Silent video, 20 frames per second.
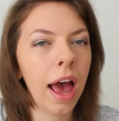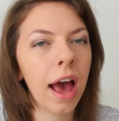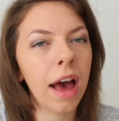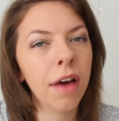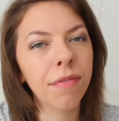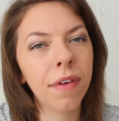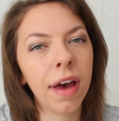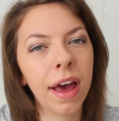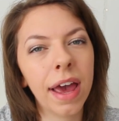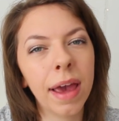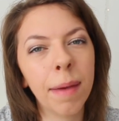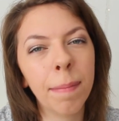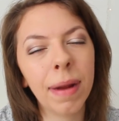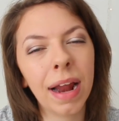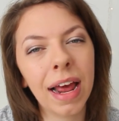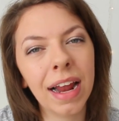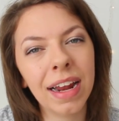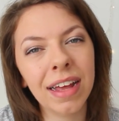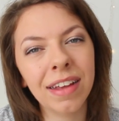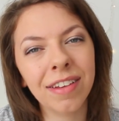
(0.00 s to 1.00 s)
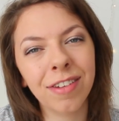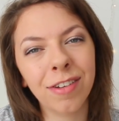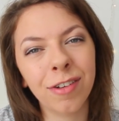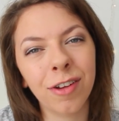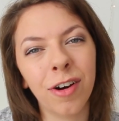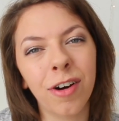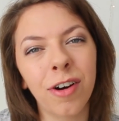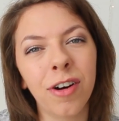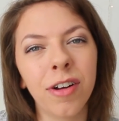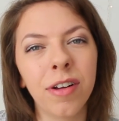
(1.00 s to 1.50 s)
I have a
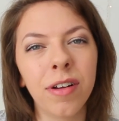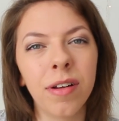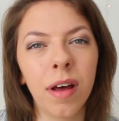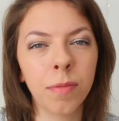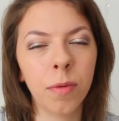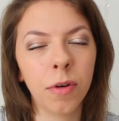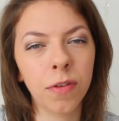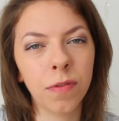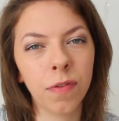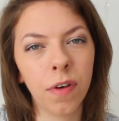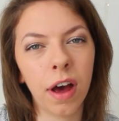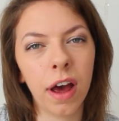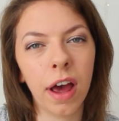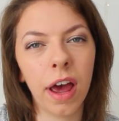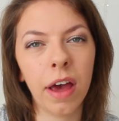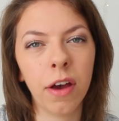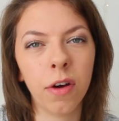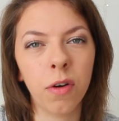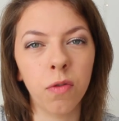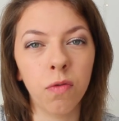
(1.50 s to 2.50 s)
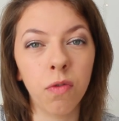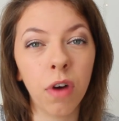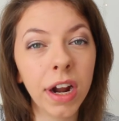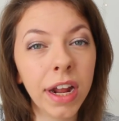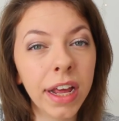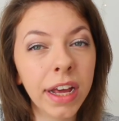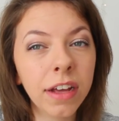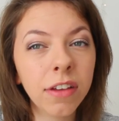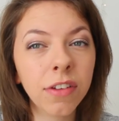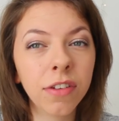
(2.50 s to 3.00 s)
playlist on Spotify called
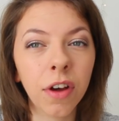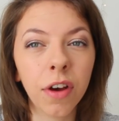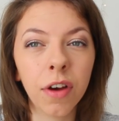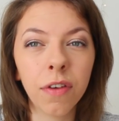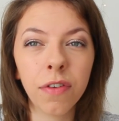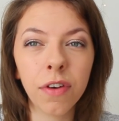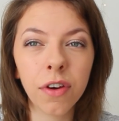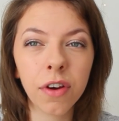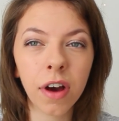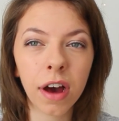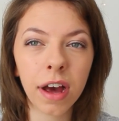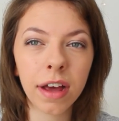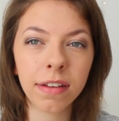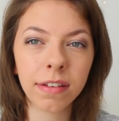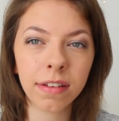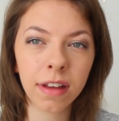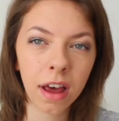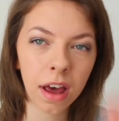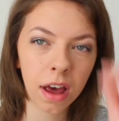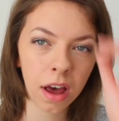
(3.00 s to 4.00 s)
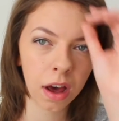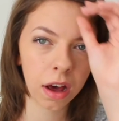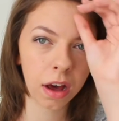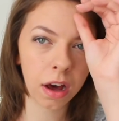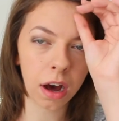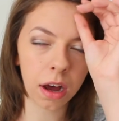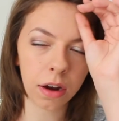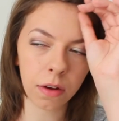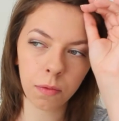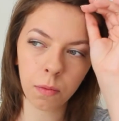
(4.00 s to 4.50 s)
Running. So if you guys
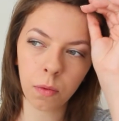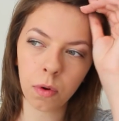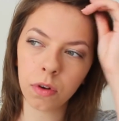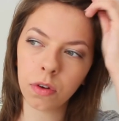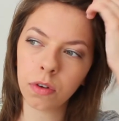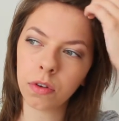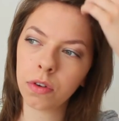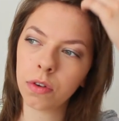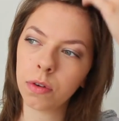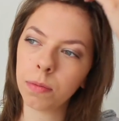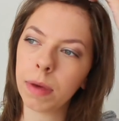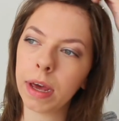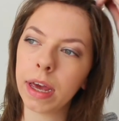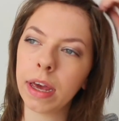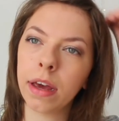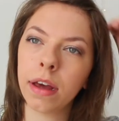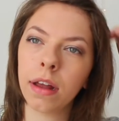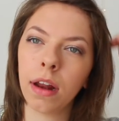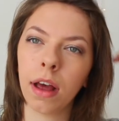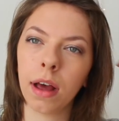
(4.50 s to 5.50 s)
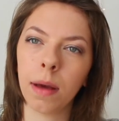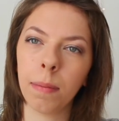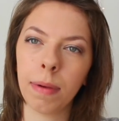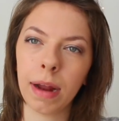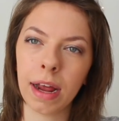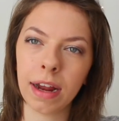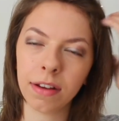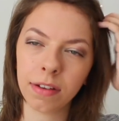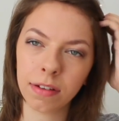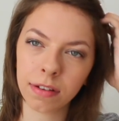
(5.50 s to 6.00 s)
kind of want to make like a
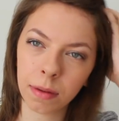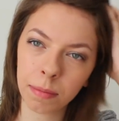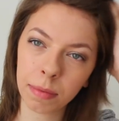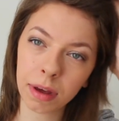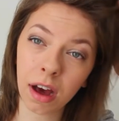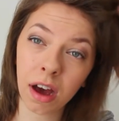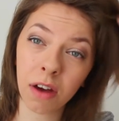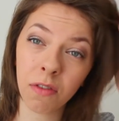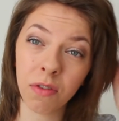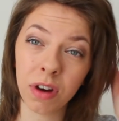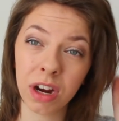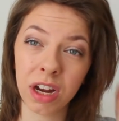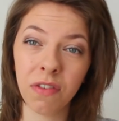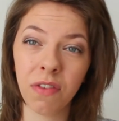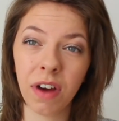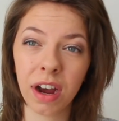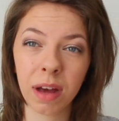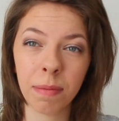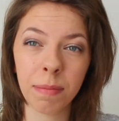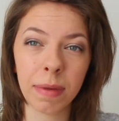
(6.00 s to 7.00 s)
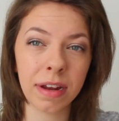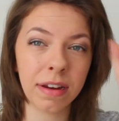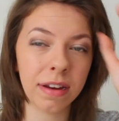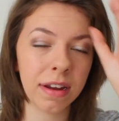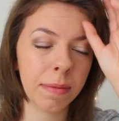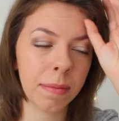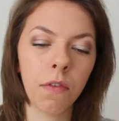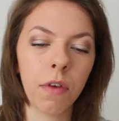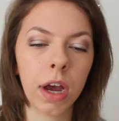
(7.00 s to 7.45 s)
playlist or something, I really recommend it.